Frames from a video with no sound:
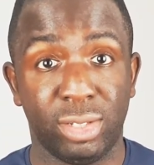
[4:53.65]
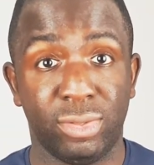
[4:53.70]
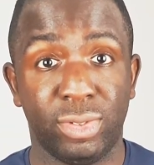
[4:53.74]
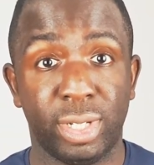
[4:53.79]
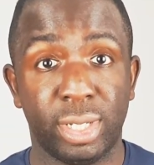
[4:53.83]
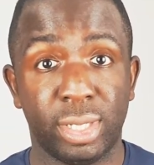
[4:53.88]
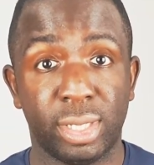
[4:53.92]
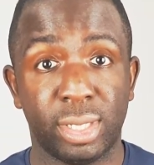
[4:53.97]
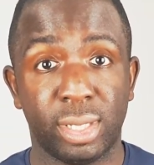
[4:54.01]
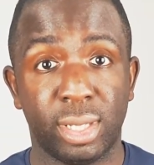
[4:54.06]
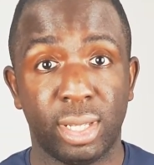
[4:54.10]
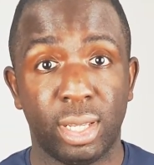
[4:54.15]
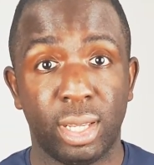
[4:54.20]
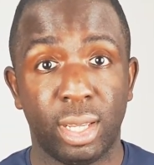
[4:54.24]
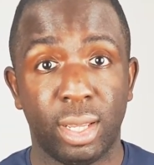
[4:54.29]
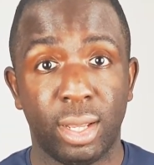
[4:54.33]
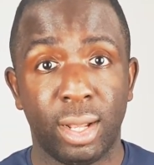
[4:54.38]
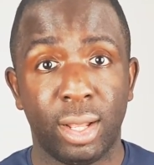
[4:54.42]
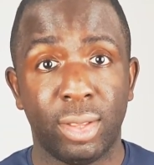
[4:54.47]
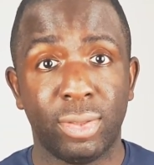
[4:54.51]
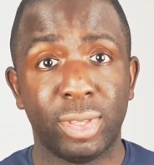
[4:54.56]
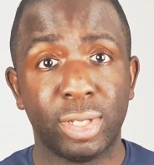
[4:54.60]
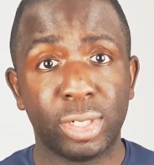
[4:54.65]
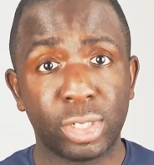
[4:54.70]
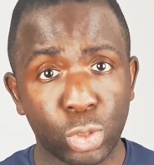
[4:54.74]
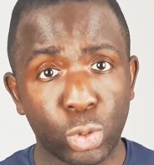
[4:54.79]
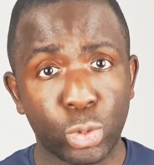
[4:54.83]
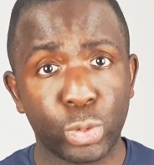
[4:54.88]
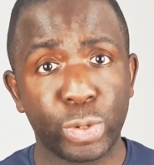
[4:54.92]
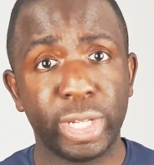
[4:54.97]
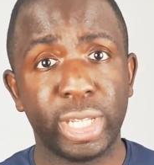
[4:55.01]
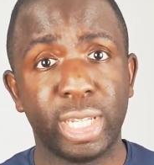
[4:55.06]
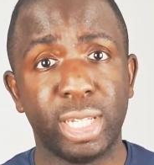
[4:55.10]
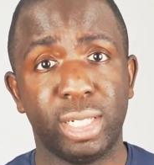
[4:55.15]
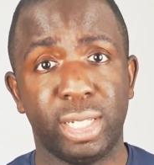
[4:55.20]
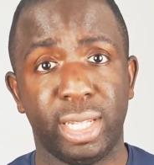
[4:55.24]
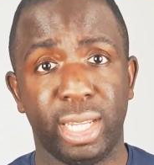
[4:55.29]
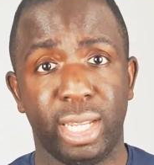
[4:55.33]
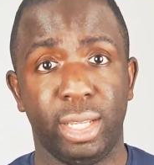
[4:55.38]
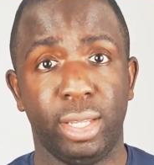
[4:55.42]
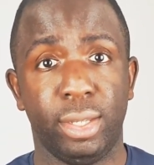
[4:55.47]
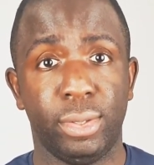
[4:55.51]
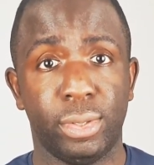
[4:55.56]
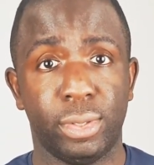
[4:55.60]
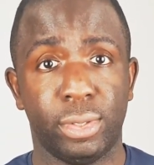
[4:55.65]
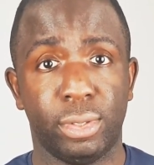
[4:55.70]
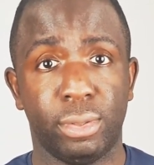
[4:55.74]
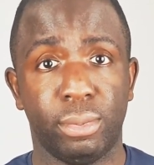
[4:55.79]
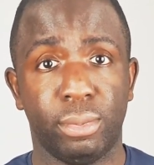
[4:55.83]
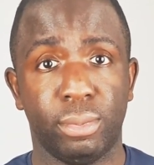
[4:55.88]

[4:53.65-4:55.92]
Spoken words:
of us. The Tory continues.